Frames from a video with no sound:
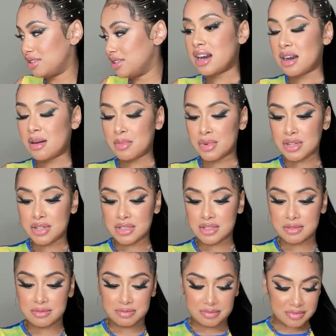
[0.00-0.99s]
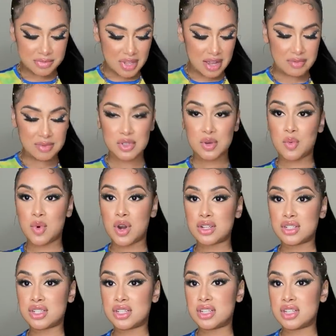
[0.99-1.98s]
I'ma have to
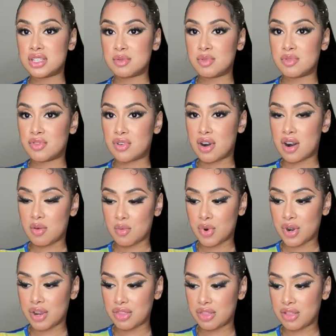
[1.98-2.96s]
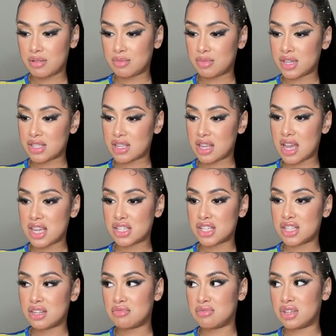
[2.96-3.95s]
wash these before I wear them, because I
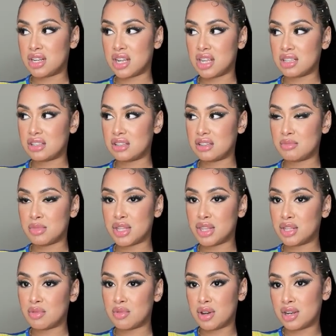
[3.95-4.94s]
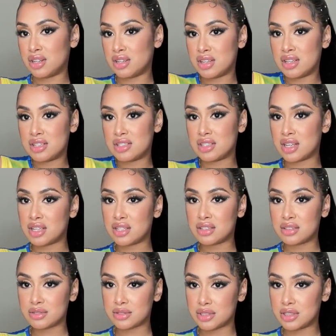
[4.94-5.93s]
actually really like them and the quality is like
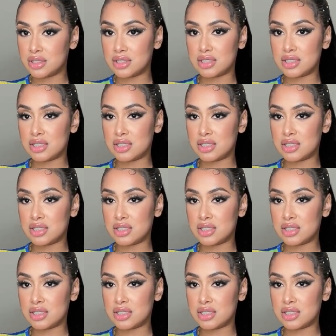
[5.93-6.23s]
good.